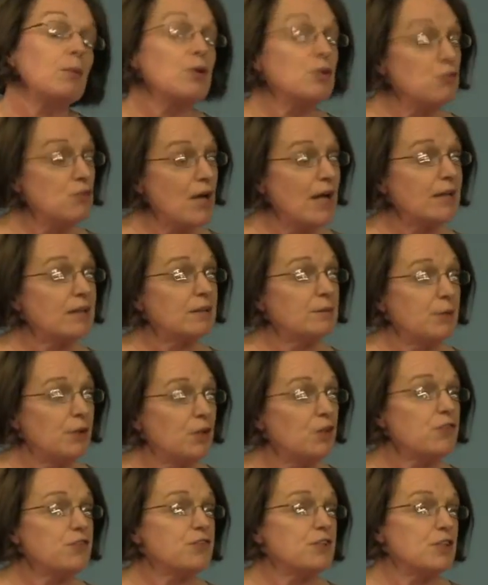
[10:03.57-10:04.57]
and we rang the
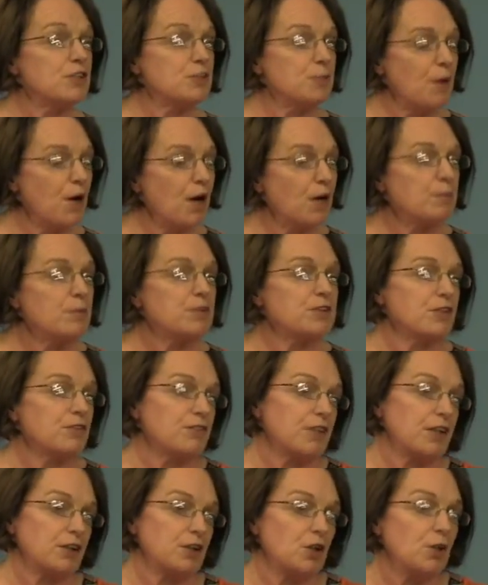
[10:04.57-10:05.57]
personnel department
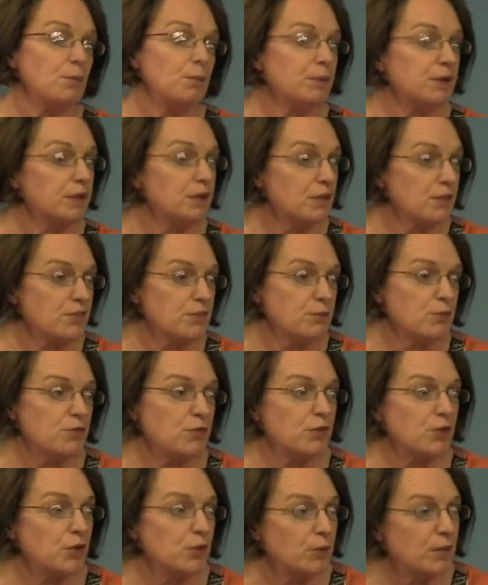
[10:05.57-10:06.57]
of that company because it
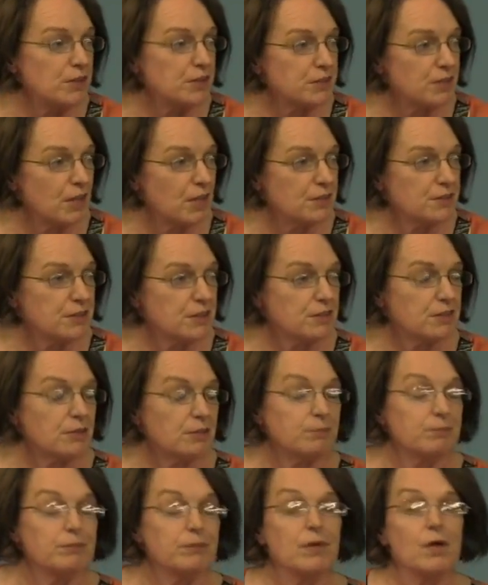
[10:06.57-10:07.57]
was the only way to contact
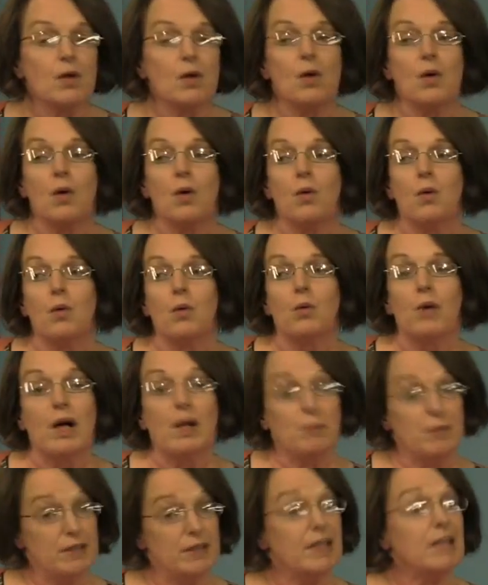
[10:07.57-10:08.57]
him.
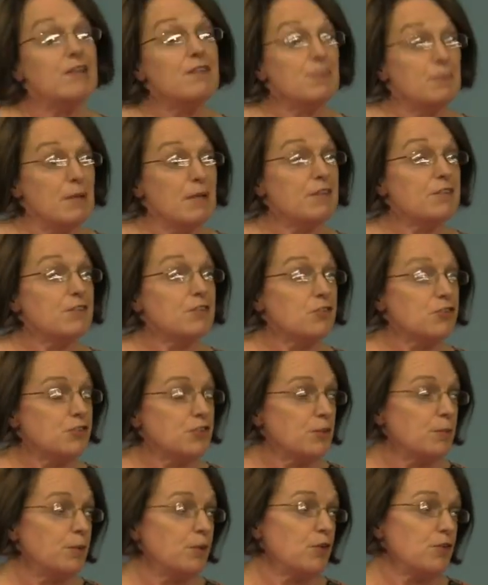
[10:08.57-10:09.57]
And we gave a message
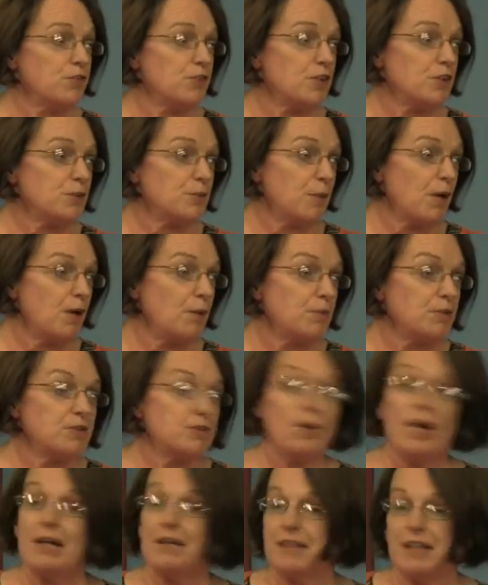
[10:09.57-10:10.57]
to the personnel
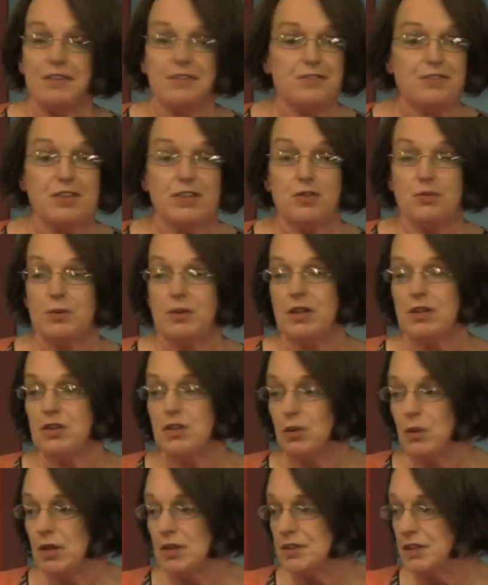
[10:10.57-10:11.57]
department. At that stage, we
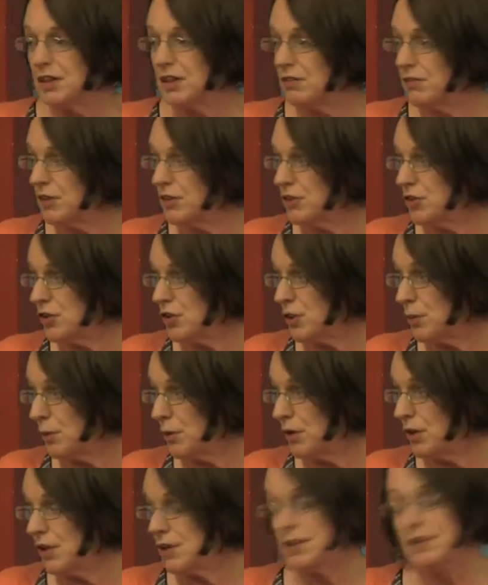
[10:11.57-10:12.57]
had no idea if he'd turn
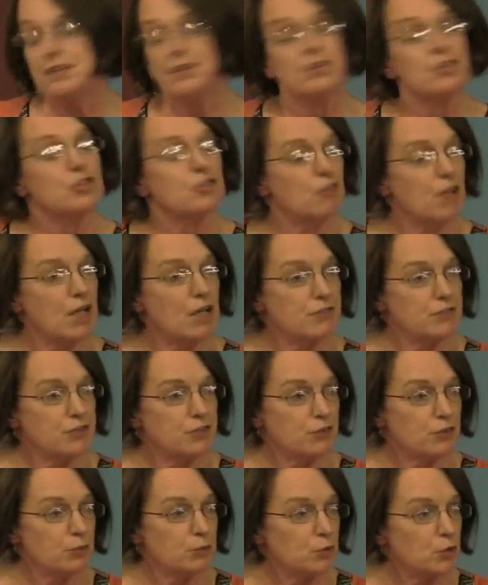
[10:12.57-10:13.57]
up or not. He didn't arrive
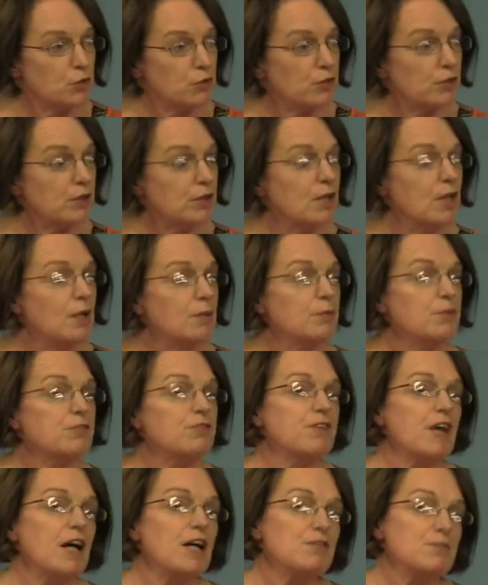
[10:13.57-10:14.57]
to the removal.
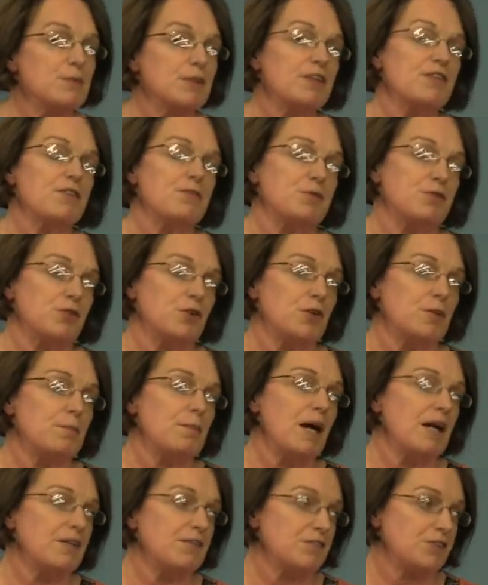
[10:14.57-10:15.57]
Five minutes before
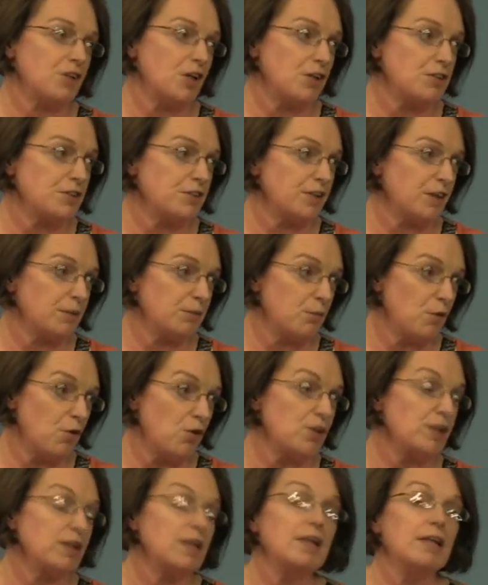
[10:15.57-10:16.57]
the mass started that
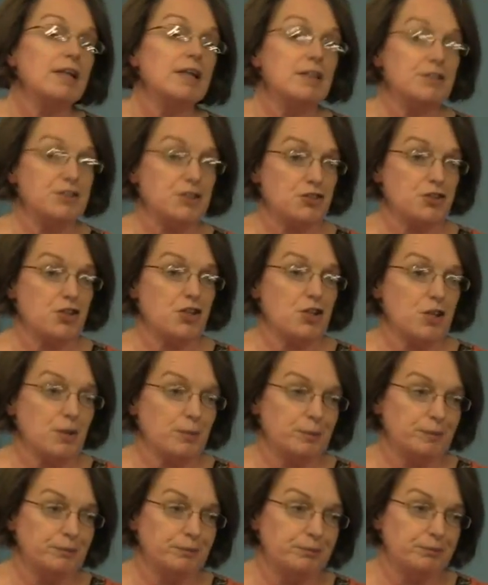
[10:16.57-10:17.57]
morning, he did turn
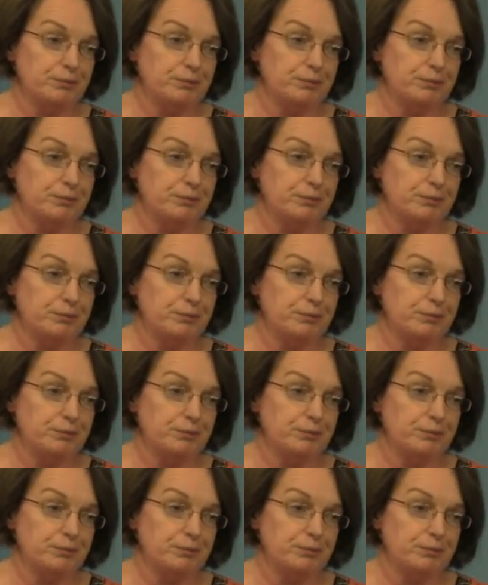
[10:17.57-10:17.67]
up.